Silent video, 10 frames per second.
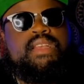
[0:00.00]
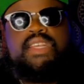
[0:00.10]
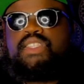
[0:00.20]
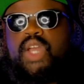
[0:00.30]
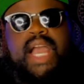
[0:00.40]

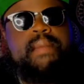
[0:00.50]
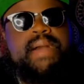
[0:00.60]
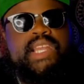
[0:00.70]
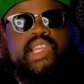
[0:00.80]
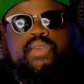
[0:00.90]
So how
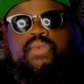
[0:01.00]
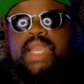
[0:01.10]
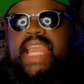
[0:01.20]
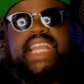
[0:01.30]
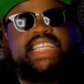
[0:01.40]
about you
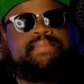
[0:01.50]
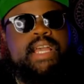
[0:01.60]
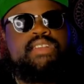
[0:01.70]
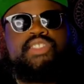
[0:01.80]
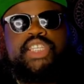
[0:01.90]
and your
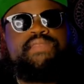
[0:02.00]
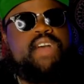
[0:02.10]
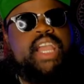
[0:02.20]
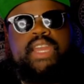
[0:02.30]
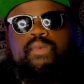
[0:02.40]
spouse just
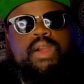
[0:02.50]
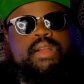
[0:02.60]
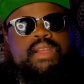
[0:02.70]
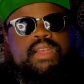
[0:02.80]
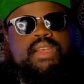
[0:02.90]
fucking
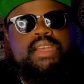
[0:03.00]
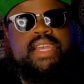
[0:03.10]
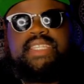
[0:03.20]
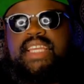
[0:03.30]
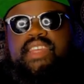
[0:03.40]
work
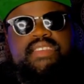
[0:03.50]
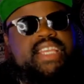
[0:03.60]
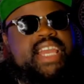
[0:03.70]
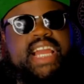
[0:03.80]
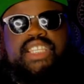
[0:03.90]
instead of you
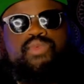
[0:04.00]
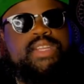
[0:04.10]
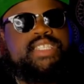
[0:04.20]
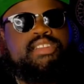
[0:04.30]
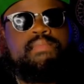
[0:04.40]
saying, "I just want
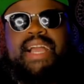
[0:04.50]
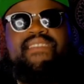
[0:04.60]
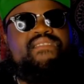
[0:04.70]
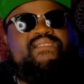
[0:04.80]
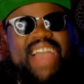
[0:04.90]
to sit on my
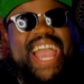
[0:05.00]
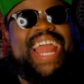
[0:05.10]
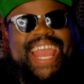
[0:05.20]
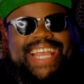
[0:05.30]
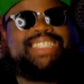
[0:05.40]
fat
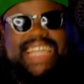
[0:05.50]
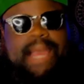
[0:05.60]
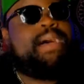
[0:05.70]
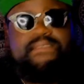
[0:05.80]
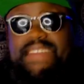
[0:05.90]
ass and
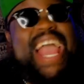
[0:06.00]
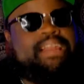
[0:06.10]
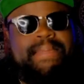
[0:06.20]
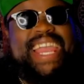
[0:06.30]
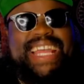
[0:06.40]
I'm a fat
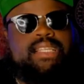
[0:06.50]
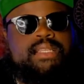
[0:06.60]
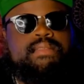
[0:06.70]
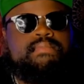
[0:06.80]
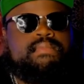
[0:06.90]
man."
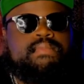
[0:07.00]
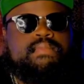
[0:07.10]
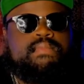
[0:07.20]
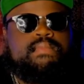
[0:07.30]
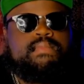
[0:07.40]

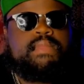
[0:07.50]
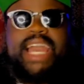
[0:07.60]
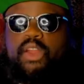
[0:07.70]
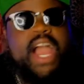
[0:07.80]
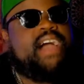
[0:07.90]
I
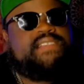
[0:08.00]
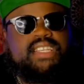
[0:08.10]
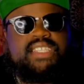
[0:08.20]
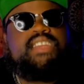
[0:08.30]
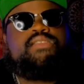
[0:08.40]
know how I feel
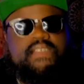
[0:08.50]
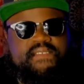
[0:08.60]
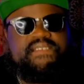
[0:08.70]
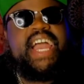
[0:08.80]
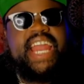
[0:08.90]
to sit on a
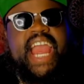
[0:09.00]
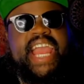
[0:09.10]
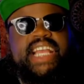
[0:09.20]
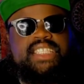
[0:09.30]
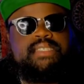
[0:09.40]
fat
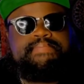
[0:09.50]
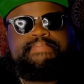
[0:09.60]
ass.